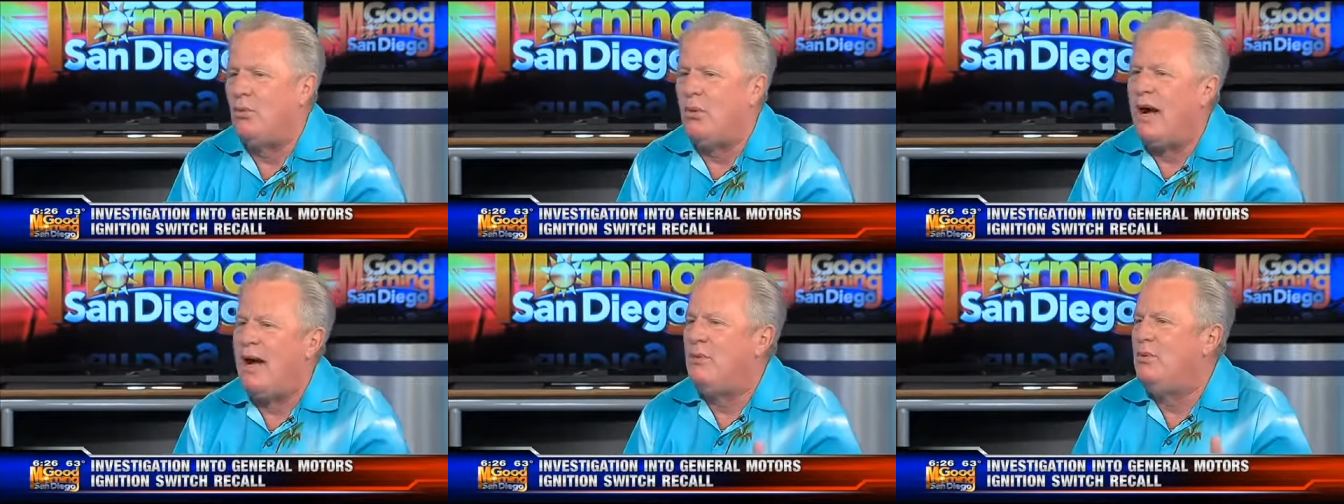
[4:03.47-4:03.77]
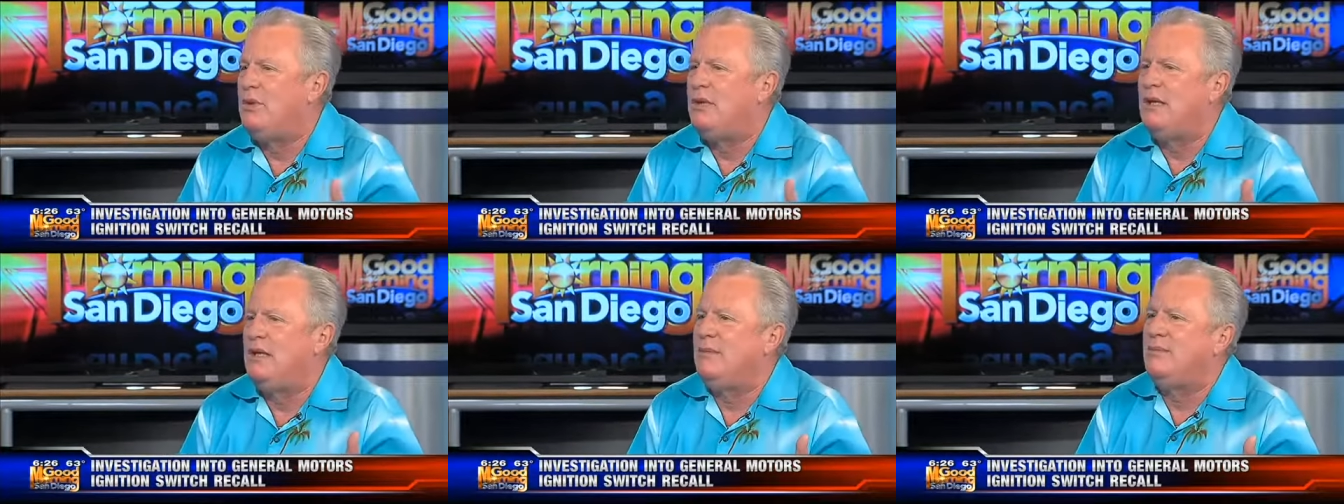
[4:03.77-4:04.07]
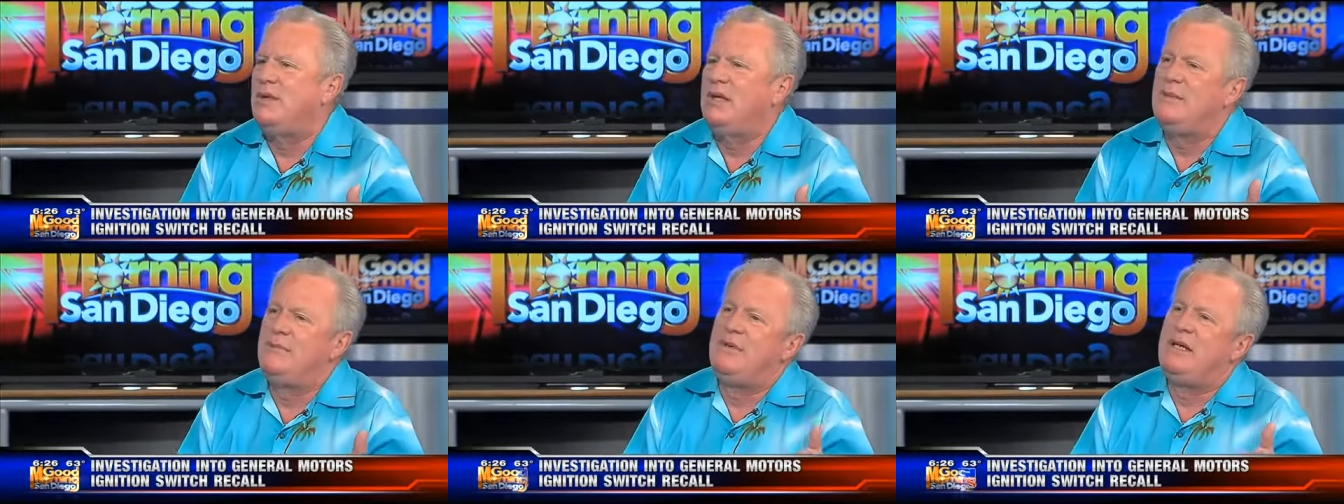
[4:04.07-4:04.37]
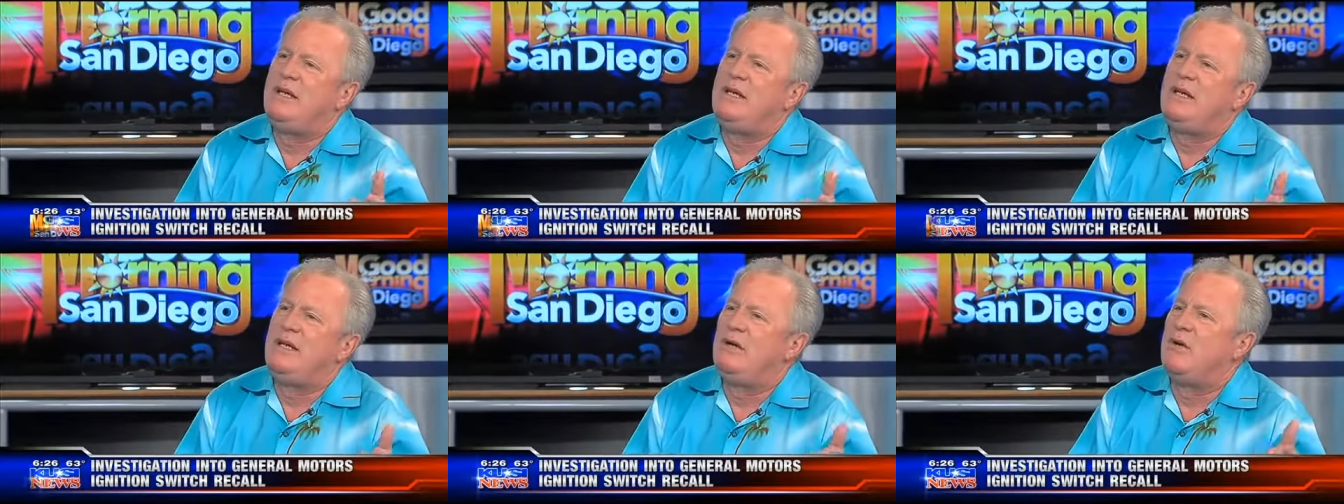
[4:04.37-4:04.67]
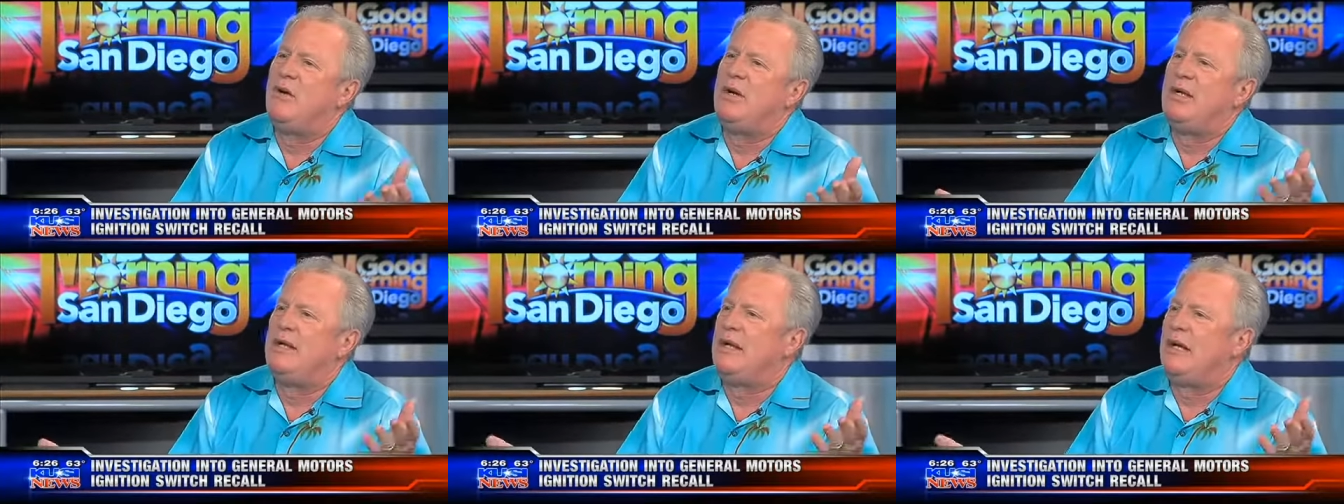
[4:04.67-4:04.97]
why would anybody be
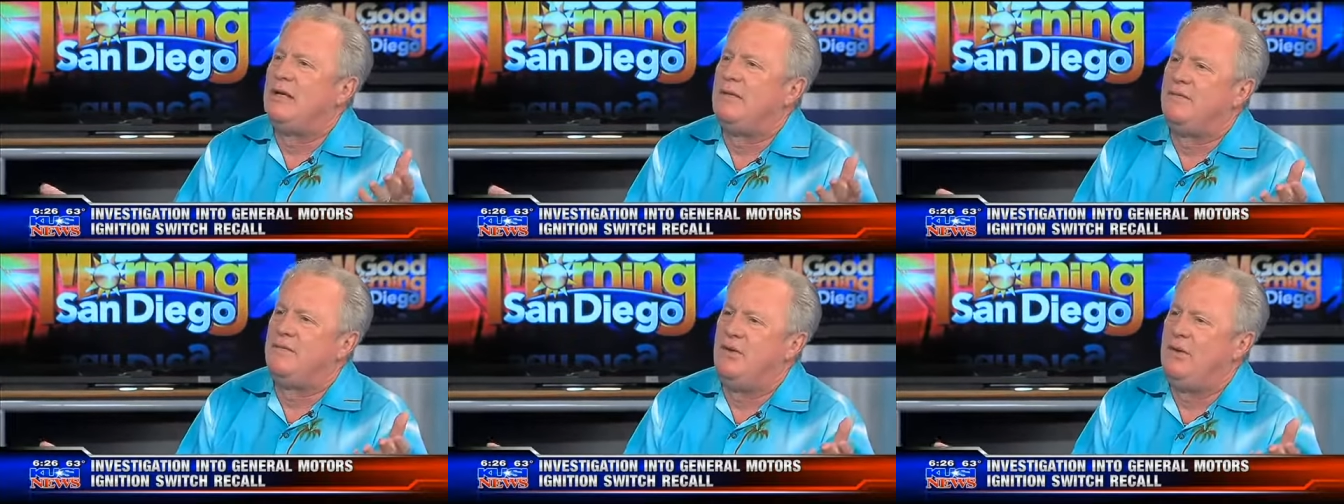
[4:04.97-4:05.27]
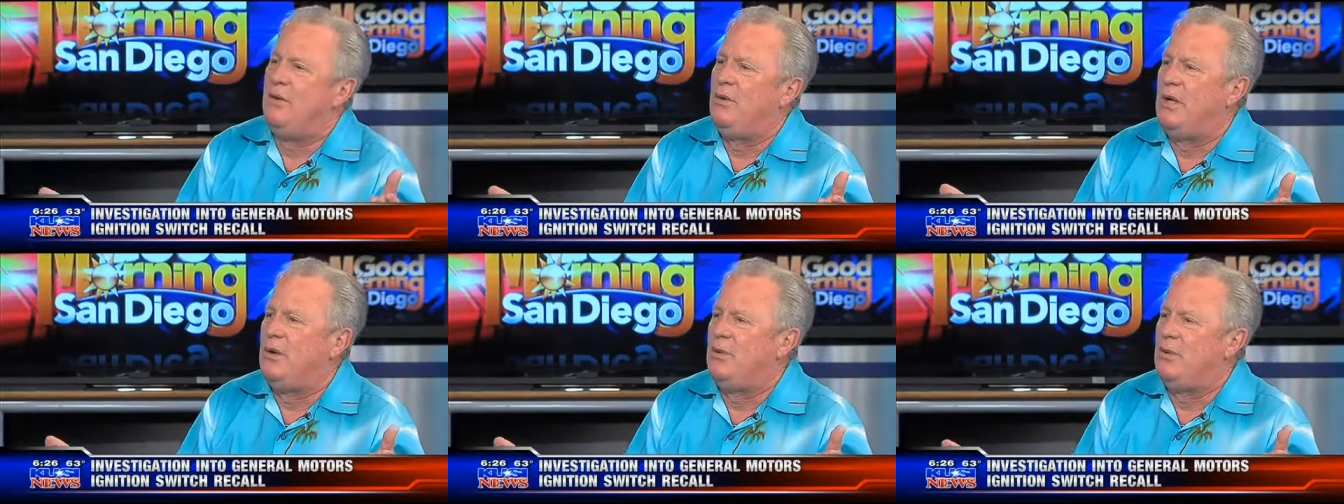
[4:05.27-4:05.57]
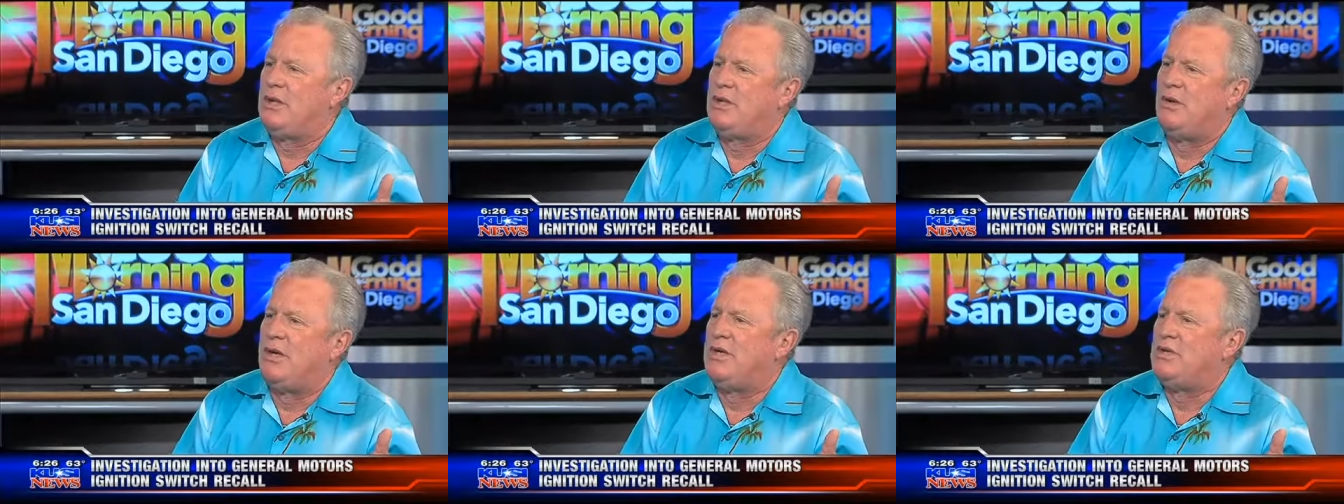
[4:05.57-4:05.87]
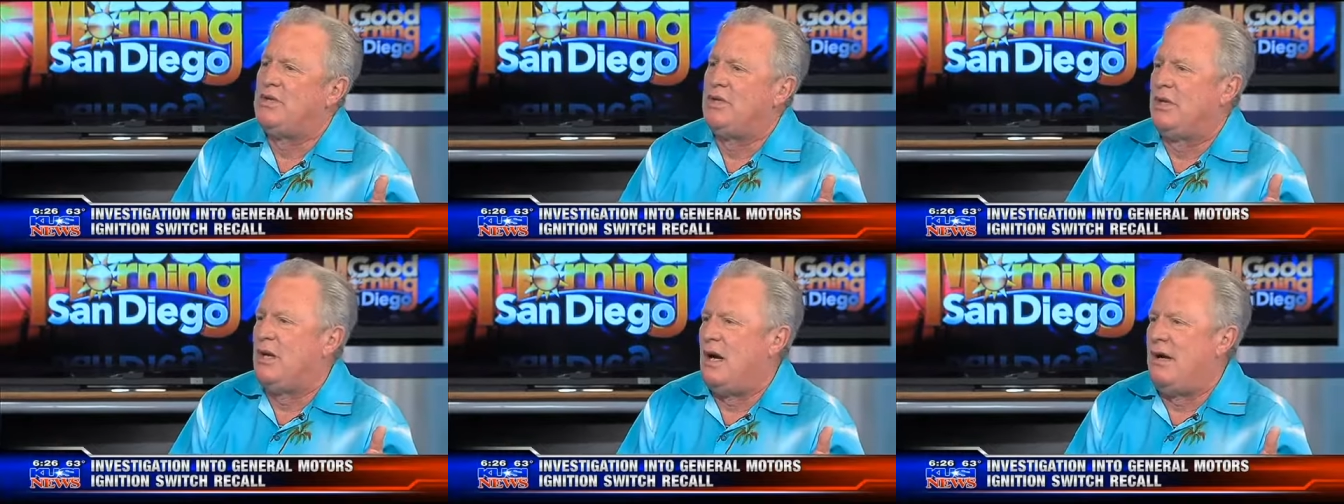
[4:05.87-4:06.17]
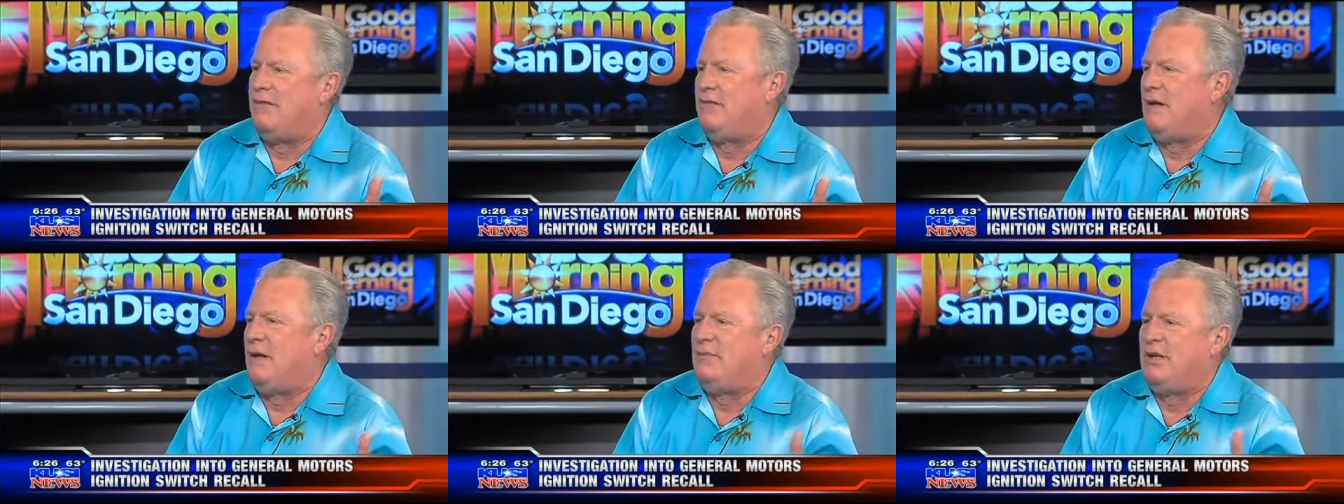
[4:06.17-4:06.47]
going down the freeway with their engine
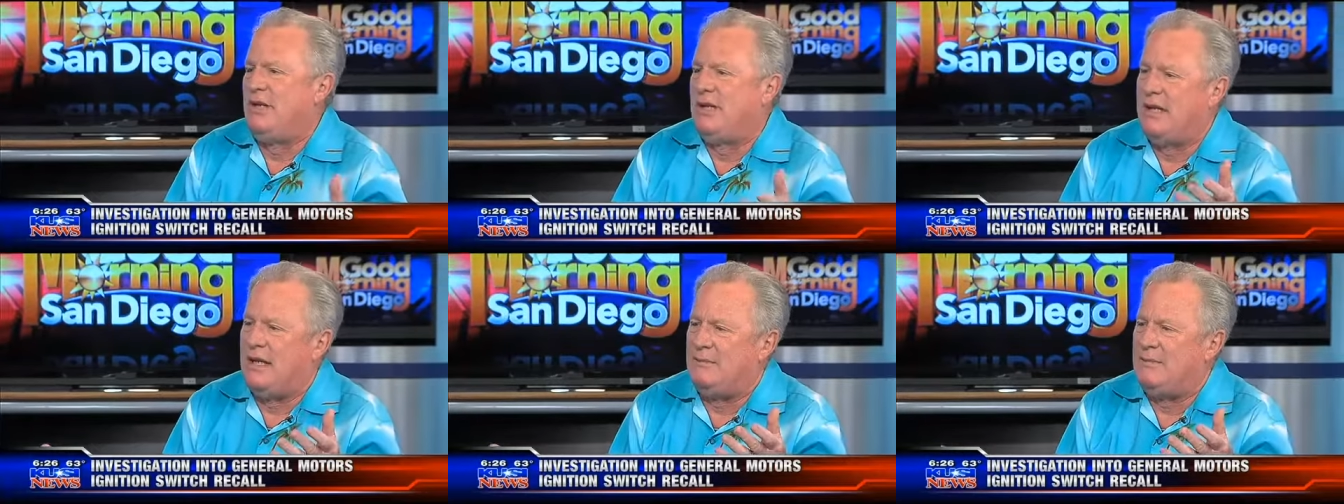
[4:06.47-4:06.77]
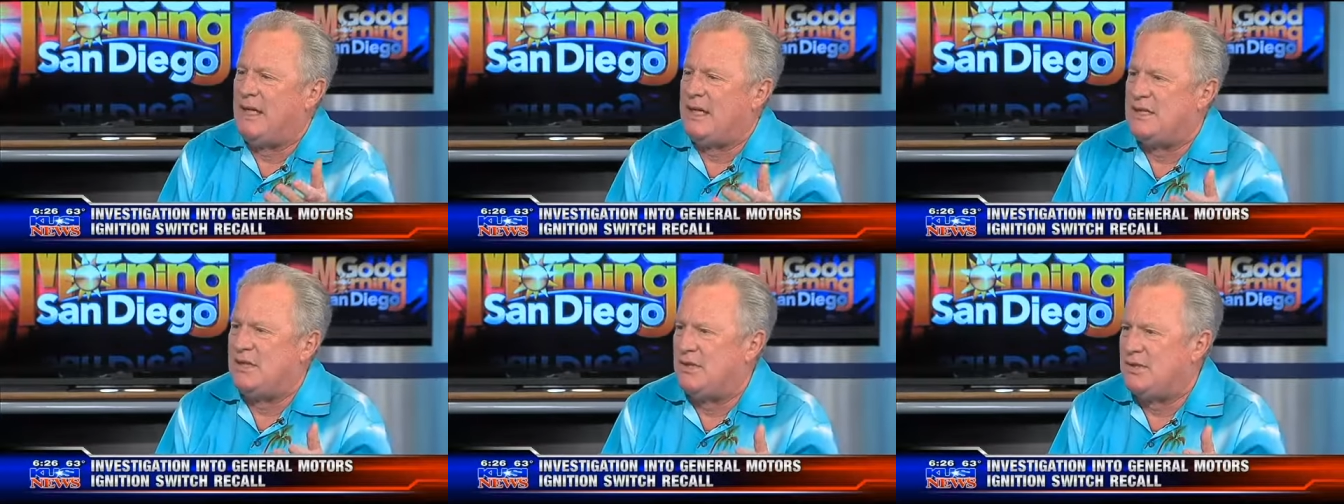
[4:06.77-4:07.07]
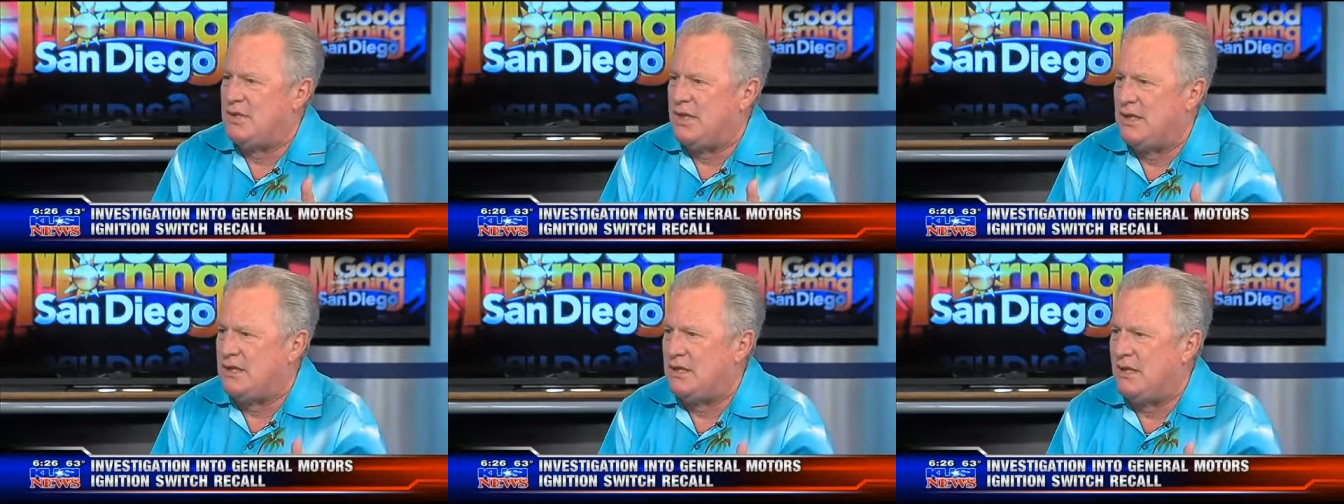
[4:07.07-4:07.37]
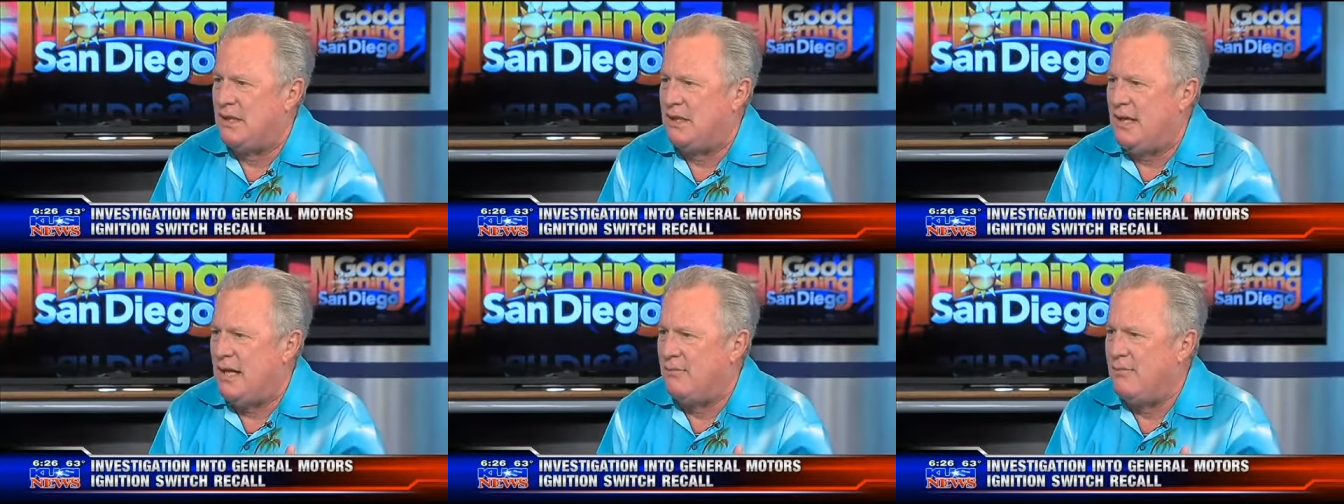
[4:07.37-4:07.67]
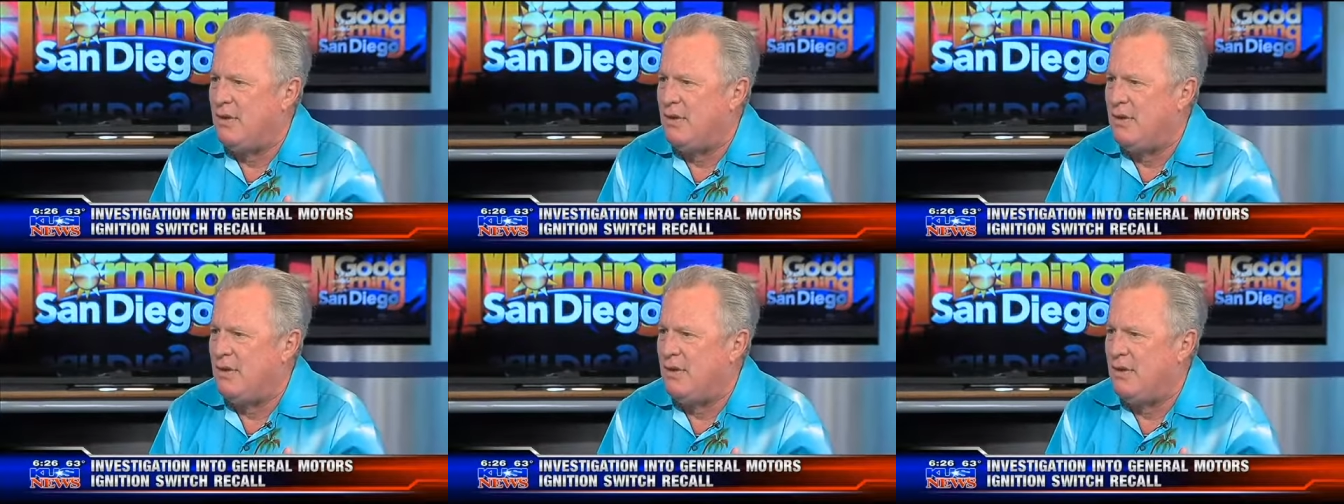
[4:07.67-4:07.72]
off? I right. mean, that makes no sense to them.